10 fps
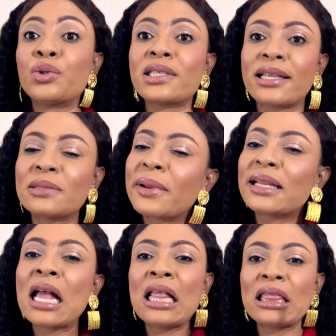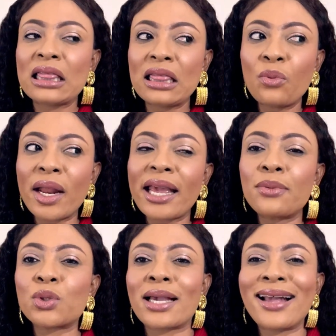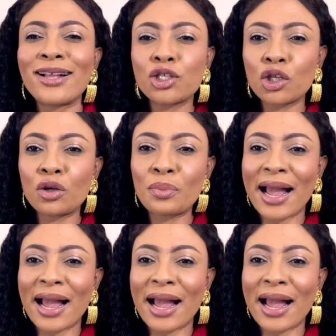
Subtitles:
those things. But when it comes to cantaloupe,